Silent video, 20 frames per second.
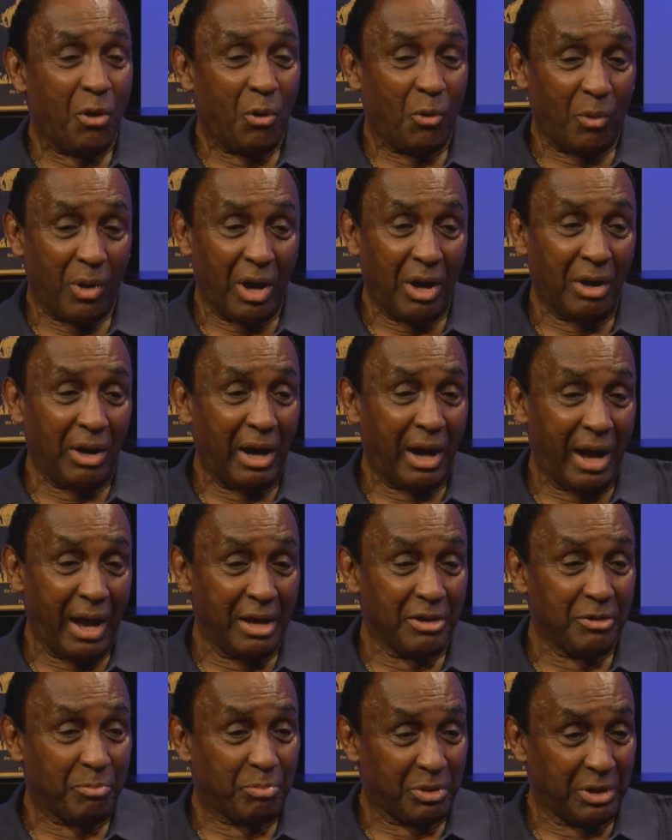Well, I
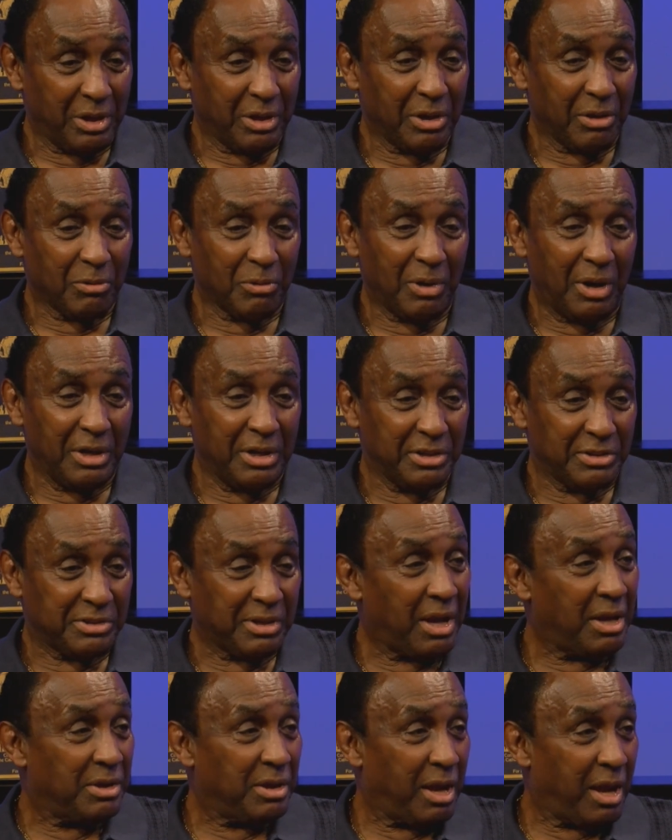had a pretty good run in
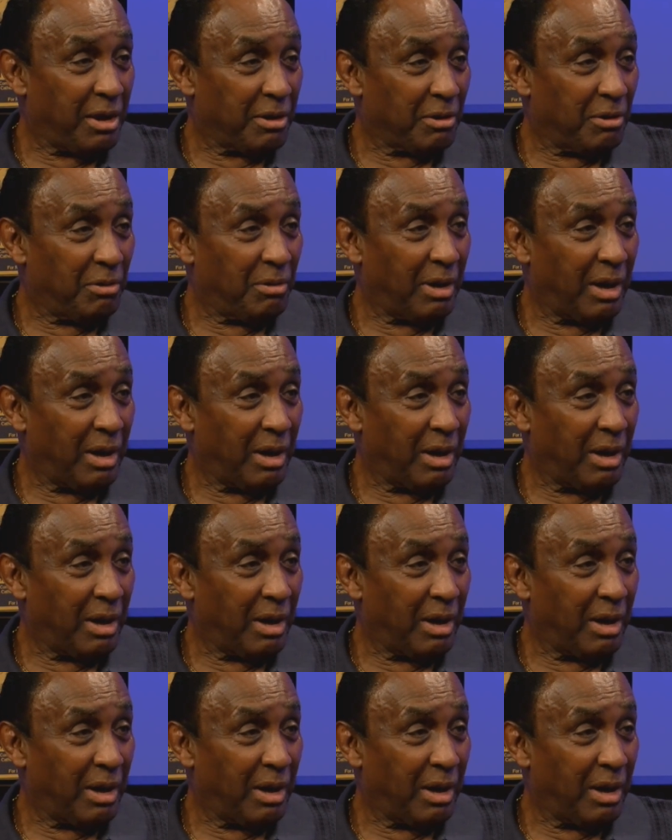San Diego.